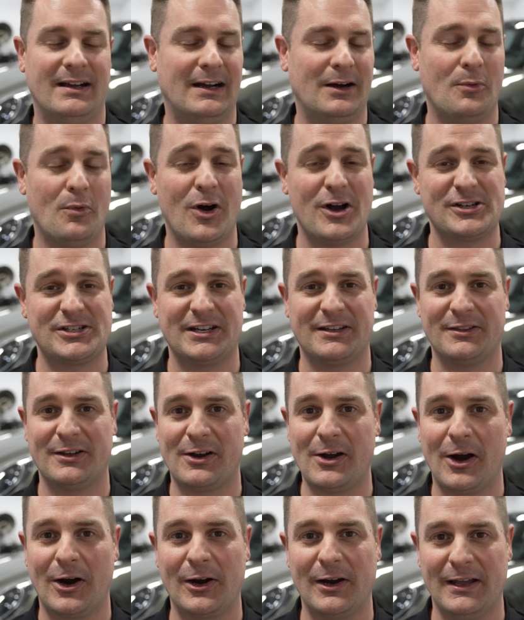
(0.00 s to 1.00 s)
washing the
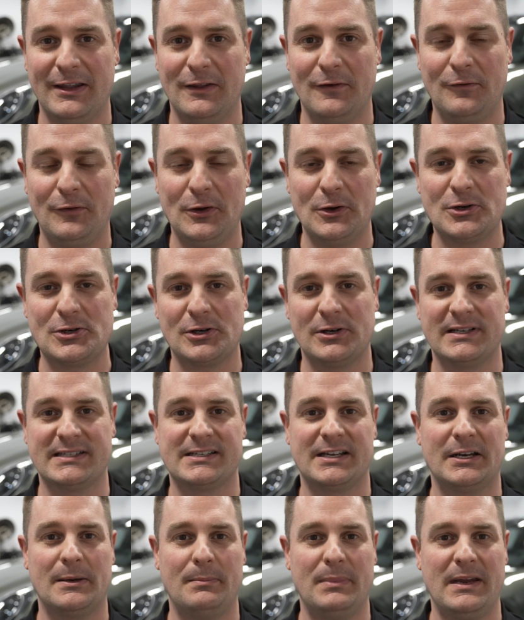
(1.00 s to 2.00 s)
car in the future. It's
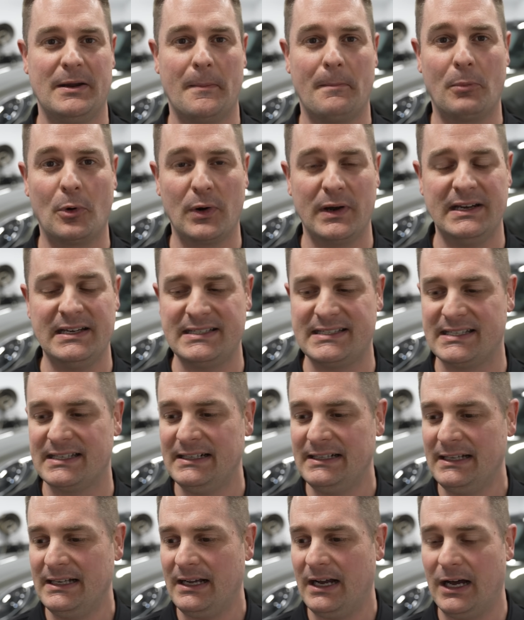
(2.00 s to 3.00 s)
gonna be a breeze,
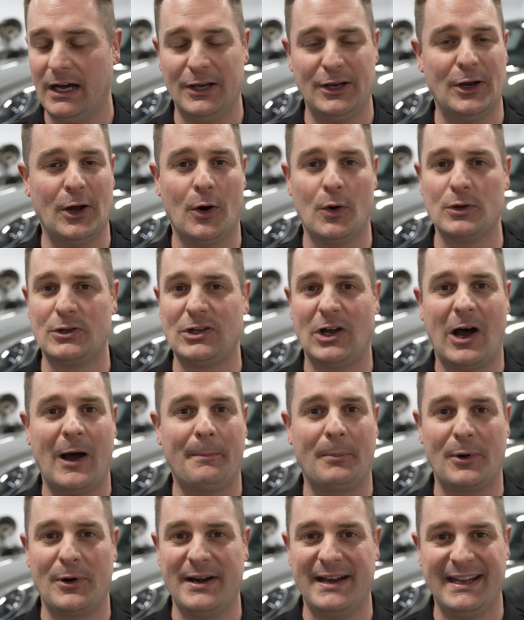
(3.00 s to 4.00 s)
no
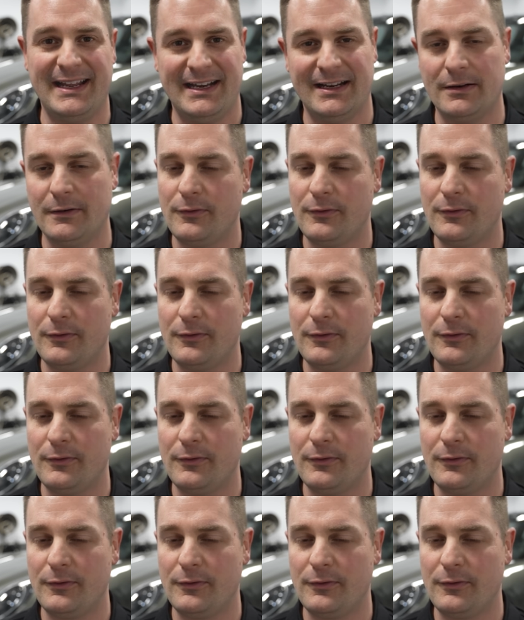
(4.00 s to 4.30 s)
topper needed.